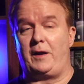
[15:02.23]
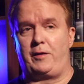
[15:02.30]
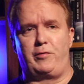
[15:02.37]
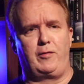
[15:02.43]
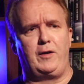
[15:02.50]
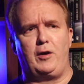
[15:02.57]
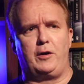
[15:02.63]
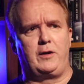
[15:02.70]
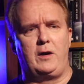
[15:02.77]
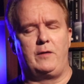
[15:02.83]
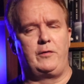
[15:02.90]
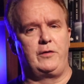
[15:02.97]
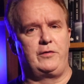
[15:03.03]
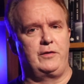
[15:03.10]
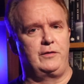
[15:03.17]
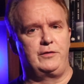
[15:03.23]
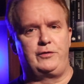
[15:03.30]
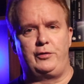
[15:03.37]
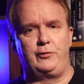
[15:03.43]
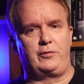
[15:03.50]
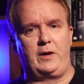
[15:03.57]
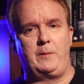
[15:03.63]
like three hardcovers and
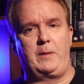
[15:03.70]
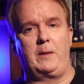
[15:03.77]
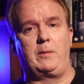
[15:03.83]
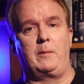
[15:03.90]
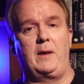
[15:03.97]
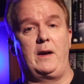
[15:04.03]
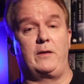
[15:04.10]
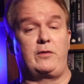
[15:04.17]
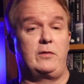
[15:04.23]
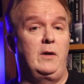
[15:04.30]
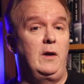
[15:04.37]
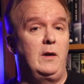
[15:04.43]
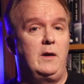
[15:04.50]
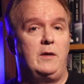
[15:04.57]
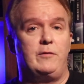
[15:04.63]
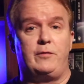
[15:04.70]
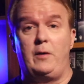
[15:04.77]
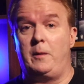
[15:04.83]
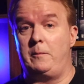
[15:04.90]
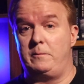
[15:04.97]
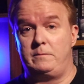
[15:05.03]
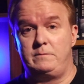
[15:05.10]
two trade paperbacks
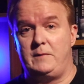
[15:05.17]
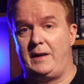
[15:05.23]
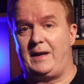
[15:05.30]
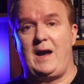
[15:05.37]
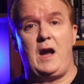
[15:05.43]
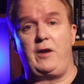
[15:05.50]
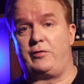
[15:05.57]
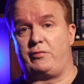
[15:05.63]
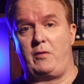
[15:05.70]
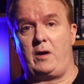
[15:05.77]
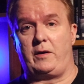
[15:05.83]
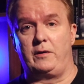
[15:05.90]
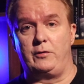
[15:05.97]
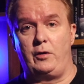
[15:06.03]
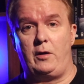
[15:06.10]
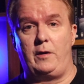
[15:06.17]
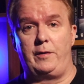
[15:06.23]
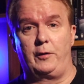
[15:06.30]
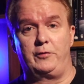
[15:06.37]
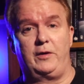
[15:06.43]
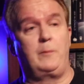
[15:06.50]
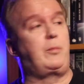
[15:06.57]
from like Ace, Rock, and Daw,
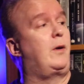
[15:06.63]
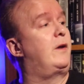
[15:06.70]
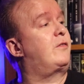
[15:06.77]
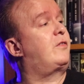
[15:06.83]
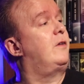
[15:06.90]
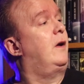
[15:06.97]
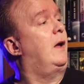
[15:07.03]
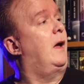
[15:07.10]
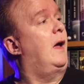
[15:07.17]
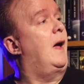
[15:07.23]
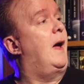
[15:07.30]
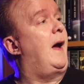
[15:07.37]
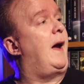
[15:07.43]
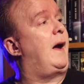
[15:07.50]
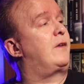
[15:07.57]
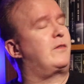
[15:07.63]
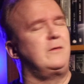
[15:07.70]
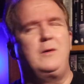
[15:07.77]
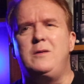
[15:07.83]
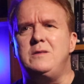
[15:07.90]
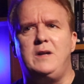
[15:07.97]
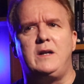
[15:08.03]
those imprints. And it's,
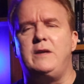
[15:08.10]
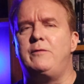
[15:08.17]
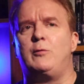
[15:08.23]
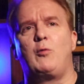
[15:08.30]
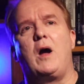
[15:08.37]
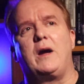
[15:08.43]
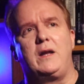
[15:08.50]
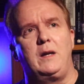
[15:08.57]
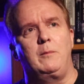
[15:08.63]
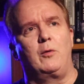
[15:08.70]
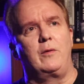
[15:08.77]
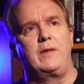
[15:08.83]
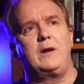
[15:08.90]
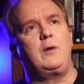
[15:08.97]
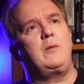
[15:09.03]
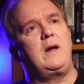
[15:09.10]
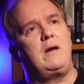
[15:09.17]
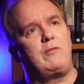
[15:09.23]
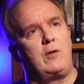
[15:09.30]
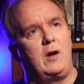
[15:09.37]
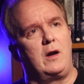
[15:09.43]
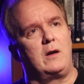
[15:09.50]
well, not even Rock anymore. They don't
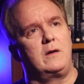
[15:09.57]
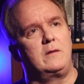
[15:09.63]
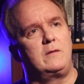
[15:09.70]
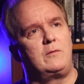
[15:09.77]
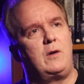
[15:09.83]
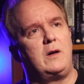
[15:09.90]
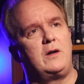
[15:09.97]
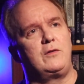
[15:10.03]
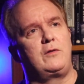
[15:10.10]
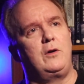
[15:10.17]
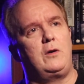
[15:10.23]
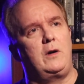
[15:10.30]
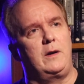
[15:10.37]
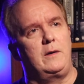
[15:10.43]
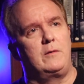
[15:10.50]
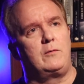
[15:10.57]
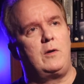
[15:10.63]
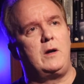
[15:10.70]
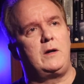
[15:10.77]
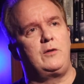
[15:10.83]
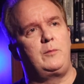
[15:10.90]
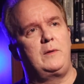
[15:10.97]
have Rock. Rock is gone.
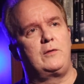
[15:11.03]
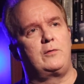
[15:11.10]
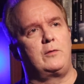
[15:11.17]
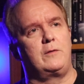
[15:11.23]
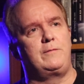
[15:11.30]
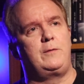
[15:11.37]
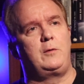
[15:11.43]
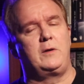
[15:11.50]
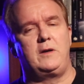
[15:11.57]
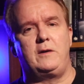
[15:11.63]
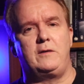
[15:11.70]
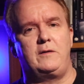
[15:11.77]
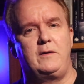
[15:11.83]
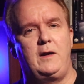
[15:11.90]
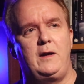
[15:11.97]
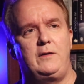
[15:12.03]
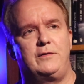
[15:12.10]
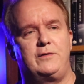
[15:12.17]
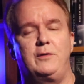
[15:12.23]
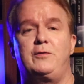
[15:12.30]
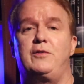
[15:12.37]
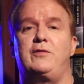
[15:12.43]
Rock has been sort of folded into Ace,
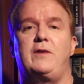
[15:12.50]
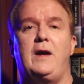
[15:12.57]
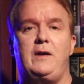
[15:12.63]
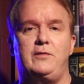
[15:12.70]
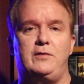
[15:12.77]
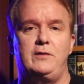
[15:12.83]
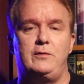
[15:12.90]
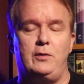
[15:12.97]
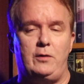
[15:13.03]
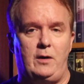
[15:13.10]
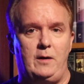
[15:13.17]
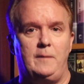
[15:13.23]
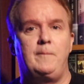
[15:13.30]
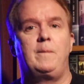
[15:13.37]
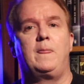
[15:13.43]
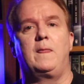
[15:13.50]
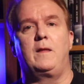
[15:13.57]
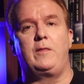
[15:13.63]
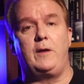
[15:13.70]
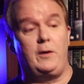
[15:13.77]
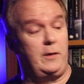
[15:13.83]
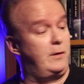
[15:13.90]
so just Ace and Daw.
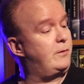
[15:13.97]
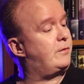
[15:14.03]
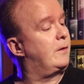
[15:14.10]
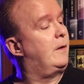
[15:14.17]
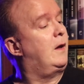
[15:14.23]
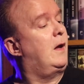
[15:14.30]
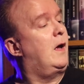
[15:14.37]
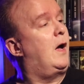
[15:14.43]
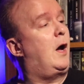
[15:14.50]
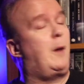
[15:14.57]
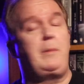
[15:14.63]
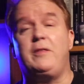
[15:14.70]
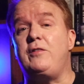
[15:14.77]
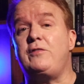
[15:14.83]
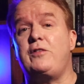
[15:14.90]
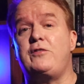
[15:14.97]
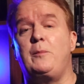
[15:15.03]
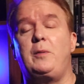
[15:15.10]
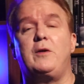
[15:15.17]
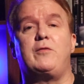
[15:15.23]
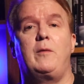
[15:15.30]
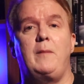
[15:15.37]
There it is. Uh, but this is a
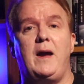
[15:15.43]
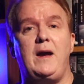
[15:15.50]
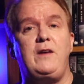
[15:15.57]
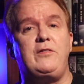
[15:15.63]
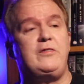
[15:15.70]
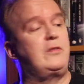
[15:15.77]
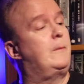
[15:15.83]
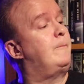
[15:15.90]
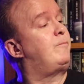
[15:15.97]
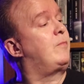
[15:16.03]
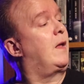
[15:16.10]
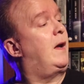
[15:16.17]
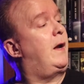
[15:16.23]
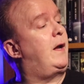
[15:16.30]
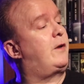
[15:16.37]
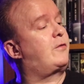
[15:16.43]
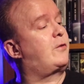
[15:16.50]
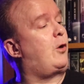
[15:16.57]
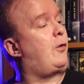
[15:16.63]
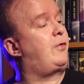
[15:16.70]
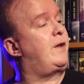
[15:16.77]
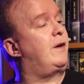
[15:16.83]
book from Ace. It is
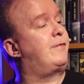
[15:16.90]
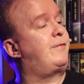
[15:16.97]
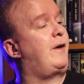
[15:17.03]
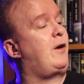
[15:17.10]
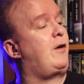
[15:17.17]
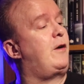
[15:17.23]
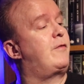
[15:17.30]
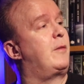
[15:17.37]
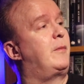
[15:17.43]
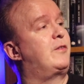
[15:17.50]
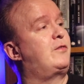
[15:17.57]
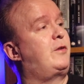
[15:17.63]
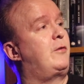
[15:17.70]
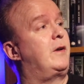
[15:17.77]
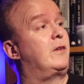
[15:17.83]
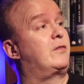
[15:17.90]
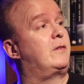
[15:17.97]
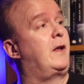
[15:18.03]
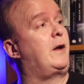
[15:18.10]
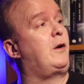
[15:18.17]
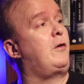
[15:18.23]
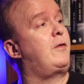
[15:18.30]
called The Affair of the Mysterious
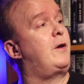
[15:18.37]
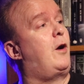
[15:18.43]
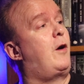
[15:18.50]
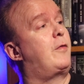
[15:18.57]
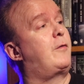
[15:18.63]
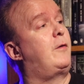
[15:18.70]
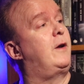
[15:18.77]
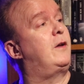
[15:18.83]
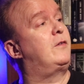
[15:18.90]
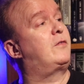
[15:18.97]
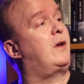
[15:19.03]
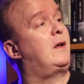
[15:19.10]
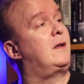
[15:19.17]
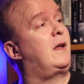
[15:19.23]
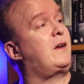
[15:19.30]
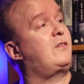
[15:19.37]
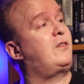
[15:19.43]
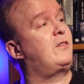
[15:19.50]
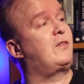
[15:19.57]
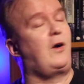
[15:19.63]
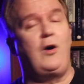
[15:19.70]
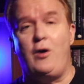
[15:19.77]
Letter. The author is
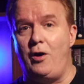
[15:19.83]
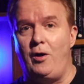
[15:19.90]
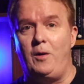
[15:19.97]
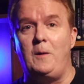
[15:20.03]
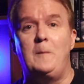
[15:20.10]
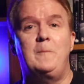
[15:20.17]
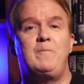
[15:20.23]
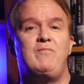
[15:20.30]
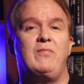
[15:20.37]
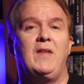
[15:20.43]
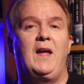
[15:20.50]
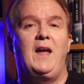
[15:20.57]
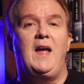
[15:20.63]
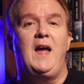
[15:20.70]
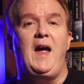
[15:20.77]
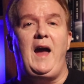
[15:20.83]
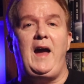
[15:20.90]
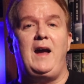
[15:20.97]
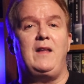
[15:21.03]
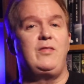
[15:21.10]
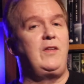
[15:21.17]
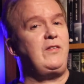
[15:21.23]
Alexis Hall.
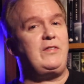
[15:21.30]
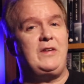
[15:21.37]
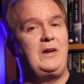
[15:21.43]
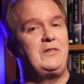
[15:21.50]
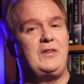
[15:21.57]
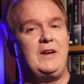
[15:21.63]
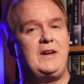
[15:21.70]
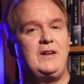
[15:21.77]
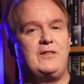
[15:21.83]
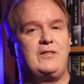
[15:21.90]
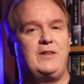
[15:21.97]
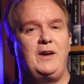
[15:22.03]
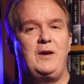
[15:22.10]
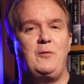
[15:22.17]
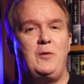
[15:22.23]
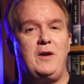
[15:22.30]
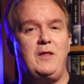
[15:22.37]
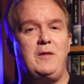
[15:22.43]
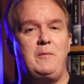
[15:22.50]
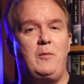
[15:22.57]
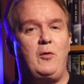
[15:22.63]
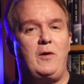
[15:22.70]
And this sounds like it's uh, one
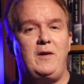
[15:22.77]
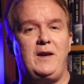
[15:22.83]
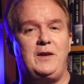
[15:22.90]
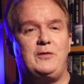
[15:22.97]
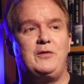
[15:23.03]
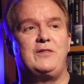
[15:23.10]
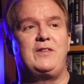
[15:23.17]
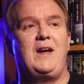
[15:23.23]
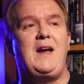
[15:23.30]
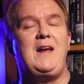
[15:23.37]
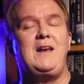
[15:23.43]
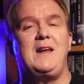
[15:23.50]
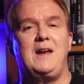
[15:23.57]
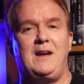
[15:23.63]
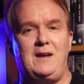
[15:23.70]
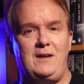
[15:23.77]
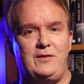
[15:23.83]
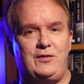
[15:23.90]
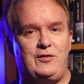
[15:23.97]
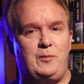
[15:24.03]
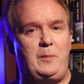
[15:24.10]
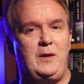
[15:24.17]
of the more entertaining
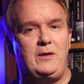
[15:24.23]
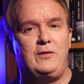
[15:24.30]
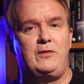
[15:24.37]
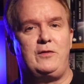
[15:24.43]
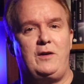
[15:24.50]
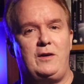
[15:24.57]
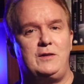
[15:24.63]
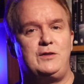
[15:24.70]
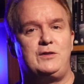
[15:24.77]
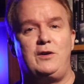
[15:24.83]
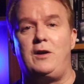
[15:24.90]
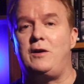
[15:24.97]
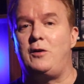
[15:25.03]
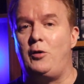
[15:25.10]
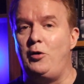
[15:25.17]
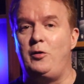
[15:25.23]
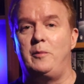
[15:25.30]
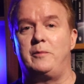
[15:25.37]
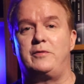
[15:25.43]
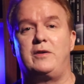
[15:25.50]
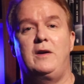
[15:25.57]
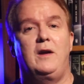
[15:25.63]
spins on Sherlock
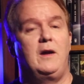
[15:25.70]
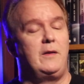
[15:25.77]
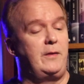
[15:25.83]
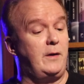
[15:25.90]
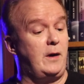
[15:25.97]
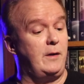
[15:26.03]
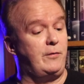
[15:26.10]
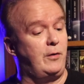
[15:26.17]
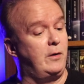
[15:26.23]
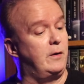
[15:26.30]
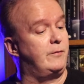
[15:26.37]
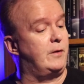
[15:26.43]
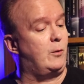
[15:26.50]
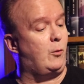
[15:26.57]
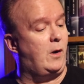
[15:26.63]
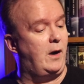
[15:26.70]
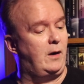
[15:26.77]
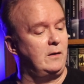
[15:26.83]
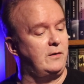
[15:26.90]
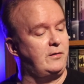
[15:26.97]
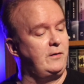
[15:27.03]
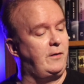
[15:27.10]
Holmes that I've heard of in a
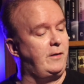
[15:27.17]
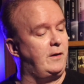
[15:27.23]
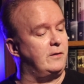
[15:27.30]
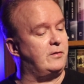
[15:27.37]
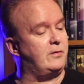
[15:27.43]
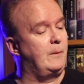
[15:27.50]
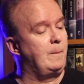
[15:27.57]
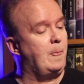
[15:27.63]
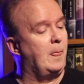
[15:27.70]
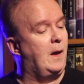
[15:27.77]
while. Listen to this.